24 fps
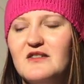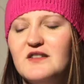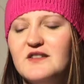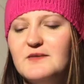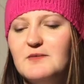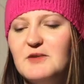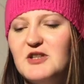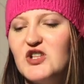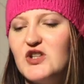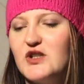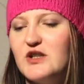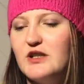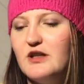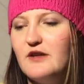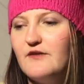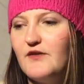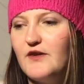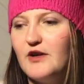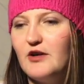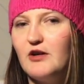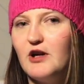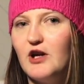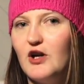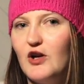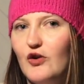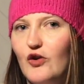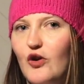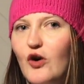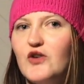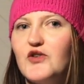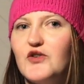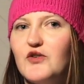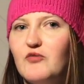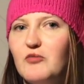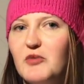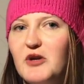especially if there are a
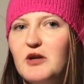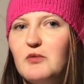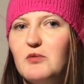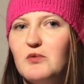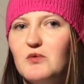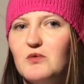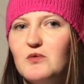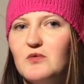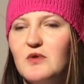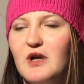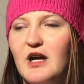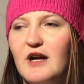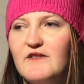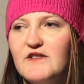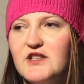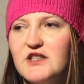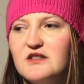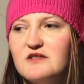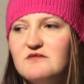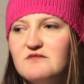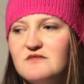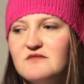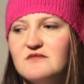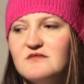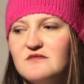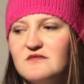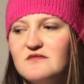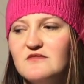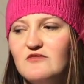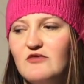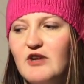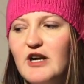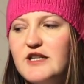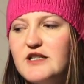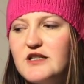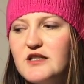lot of people having
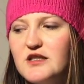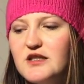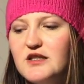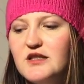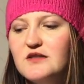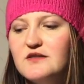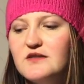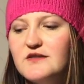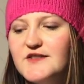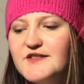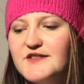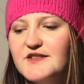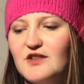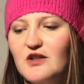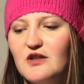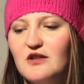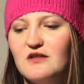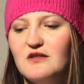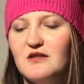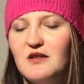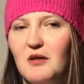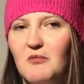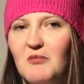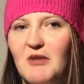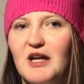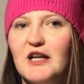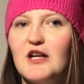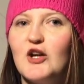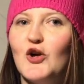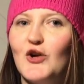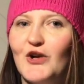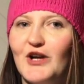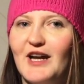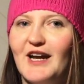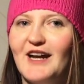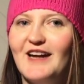rated it, so I'm like,
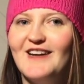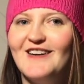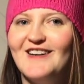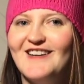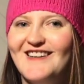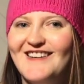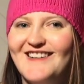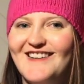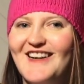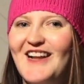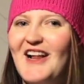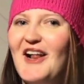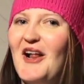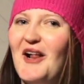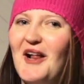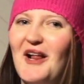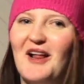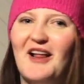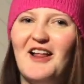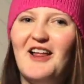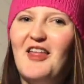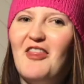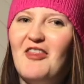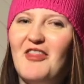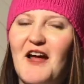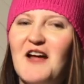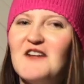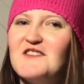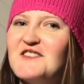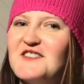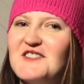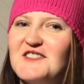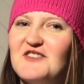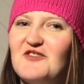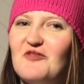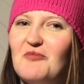okay,
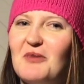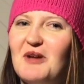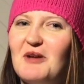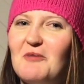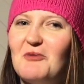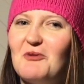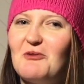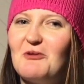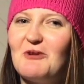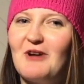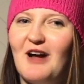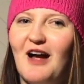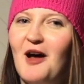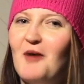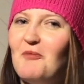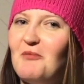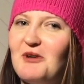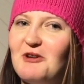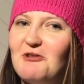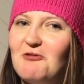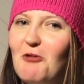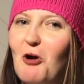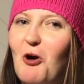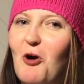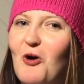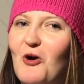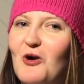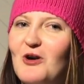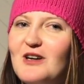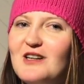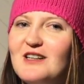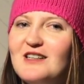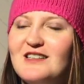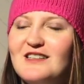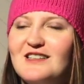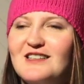thousands of people can't be
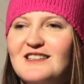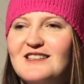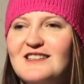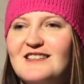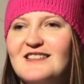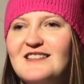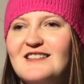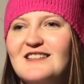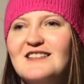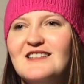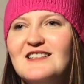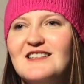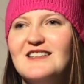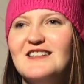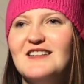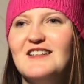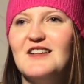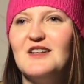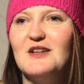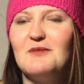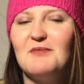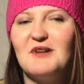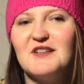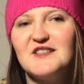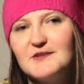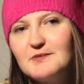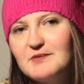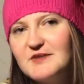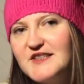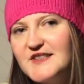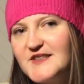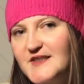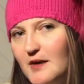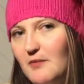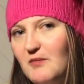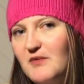wrong, there must
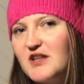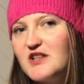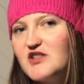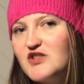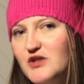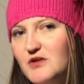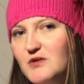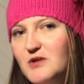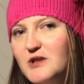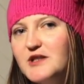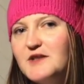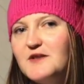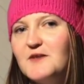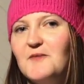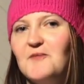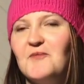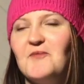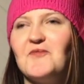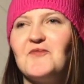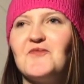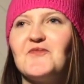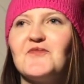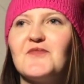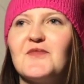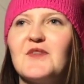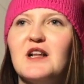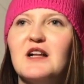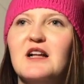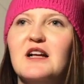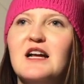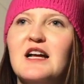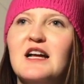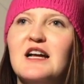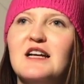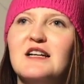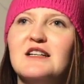be something to it.
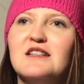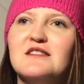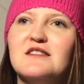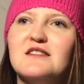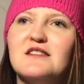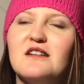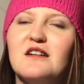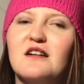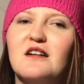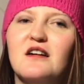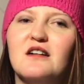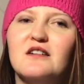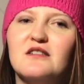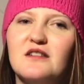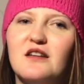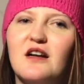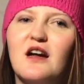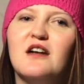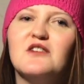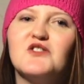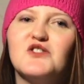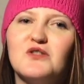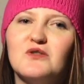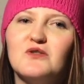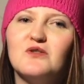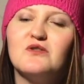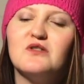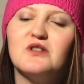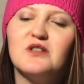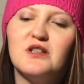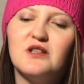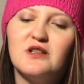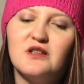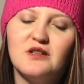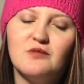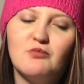And I do
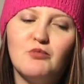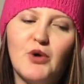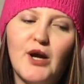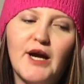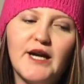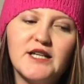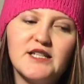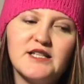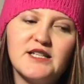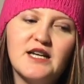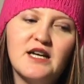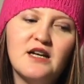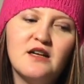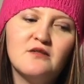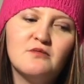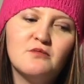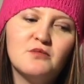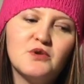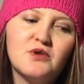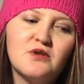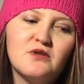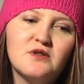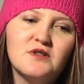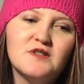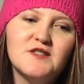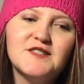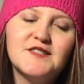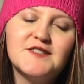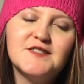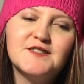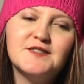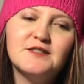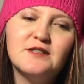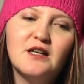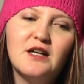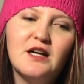look at the breakdown,
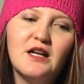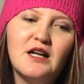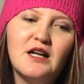because